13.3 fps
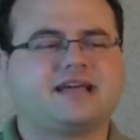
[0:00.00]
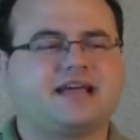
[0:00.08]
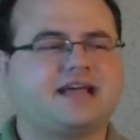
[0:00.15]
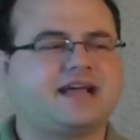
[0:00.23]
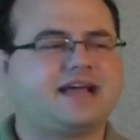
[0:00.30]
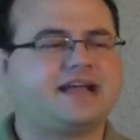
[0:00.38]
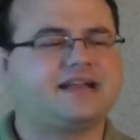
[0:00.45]

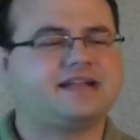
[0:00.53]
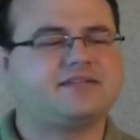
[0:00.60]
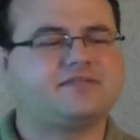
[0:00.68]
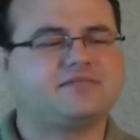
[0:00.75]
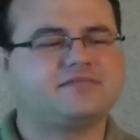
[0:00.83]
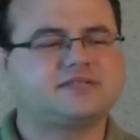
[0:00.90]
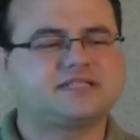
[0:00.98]
And
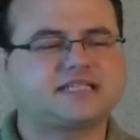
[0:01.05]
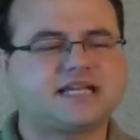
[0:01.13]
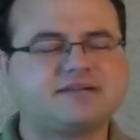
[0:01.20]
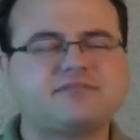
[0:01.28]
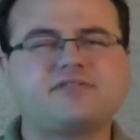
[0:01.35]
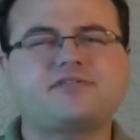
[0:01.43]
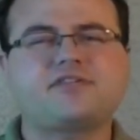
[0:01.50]

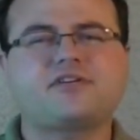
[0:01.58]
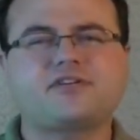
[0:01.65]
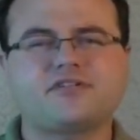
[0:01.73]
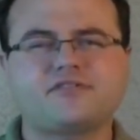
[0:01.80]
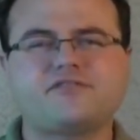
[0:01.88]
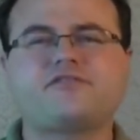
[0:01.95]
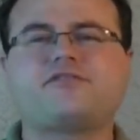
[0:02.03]
some of
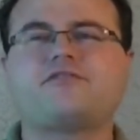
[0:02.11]
her